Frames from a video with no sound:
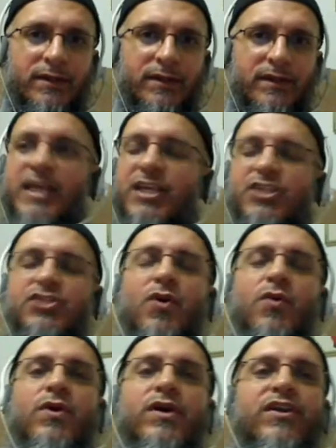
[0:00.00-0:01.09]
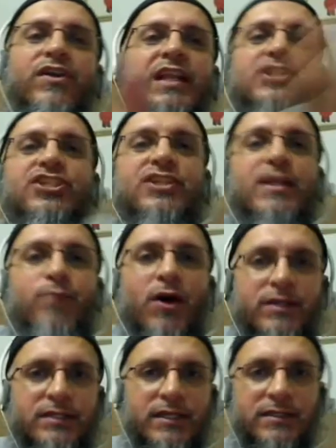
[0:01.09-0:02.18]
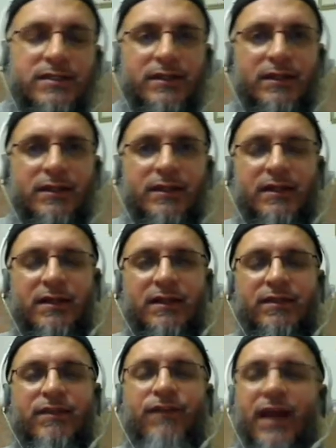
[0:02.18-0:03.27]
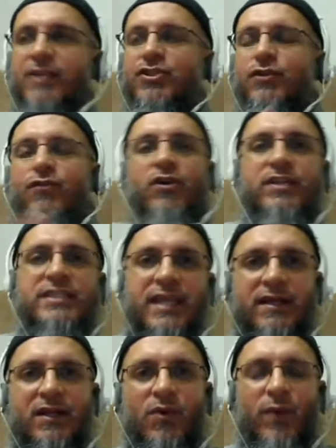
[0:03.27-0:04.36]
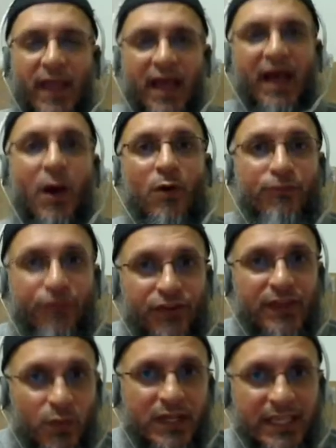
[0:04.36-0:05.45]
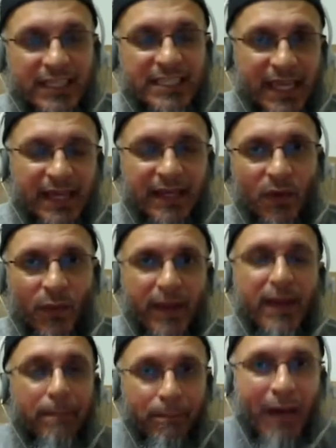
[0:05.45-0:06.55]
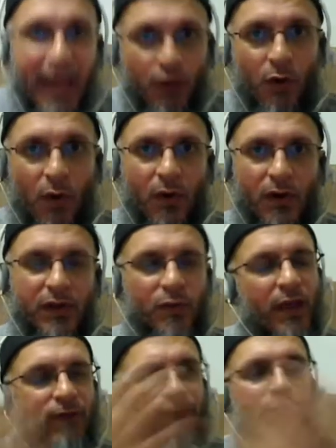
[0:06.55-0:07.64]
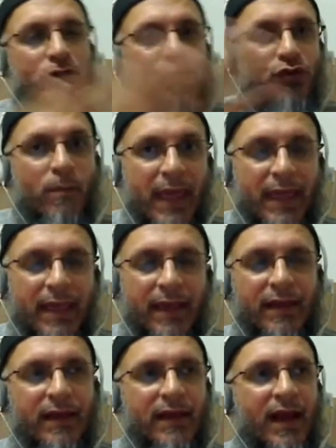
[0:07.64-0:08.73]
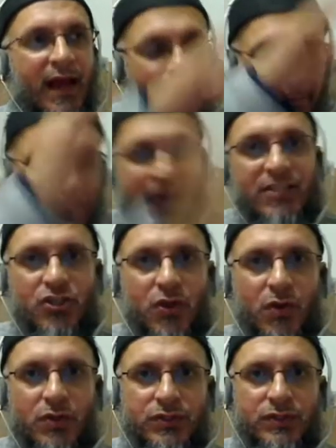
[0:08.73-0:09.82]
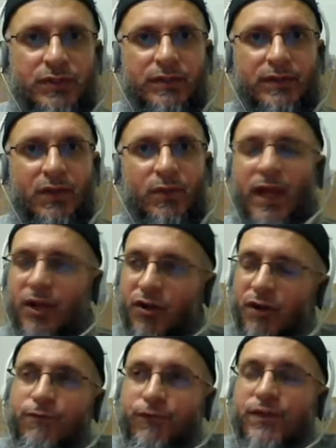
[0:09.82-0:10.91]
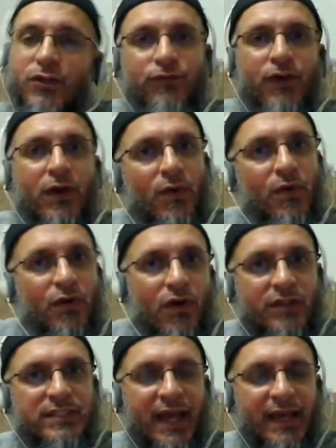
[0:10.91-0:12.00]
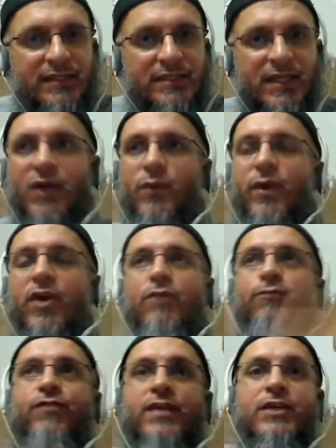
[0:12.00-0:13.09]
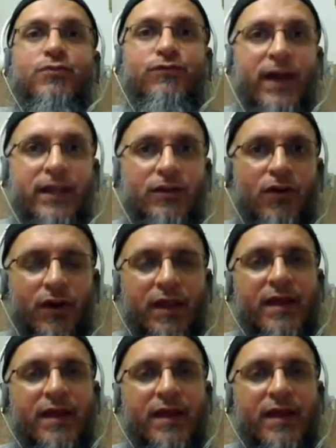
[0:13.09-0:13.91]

There is no religion in politics. The values of God is taken away. Our free will is taken away by law. We are forced to obey man's laws. We are not free to follow God's guidance. We are not free to find God.